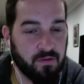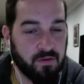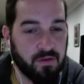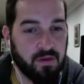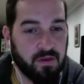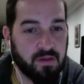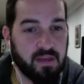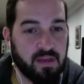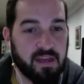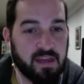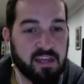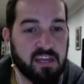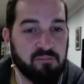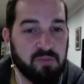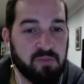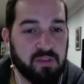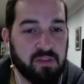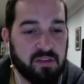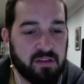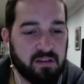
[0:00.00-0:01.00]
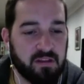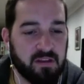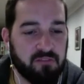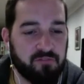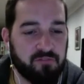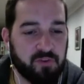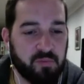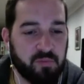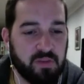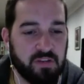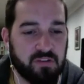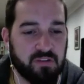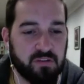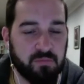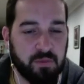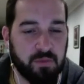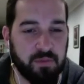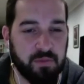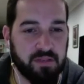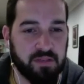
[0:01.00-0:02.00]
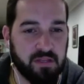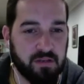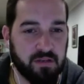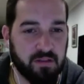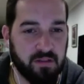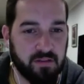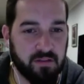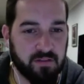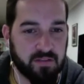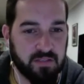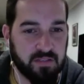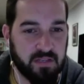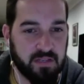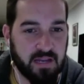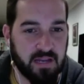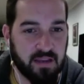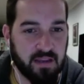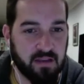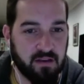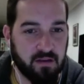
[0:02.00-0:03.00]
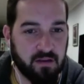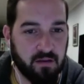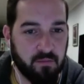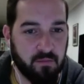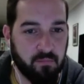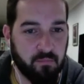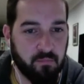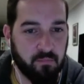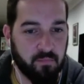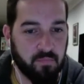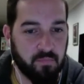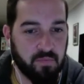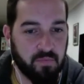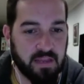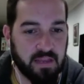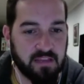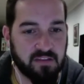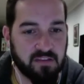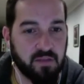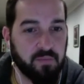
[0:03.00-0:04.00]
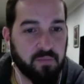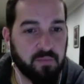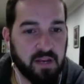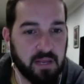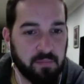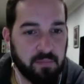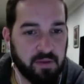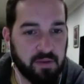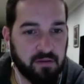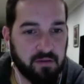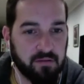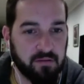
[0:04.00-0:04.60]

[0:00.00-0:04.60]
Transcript: Yeah, give me the information maybe at the end of this, and I can like send me an email